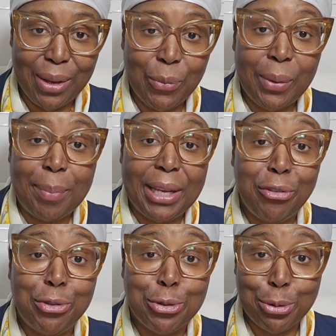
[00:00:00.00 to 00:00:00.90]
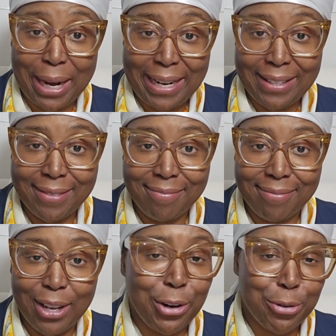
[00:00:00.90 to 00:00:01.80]
would be great,
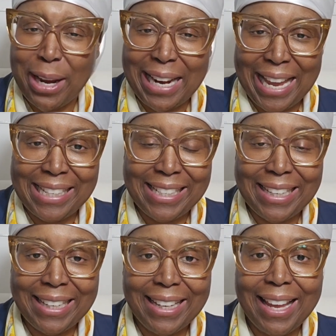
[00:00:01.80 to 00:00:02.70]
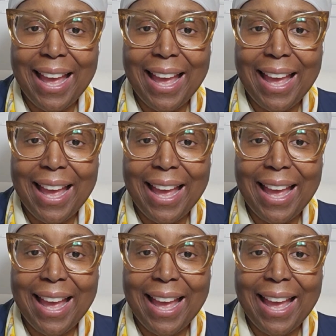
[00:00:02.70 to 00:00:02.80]
a great idea.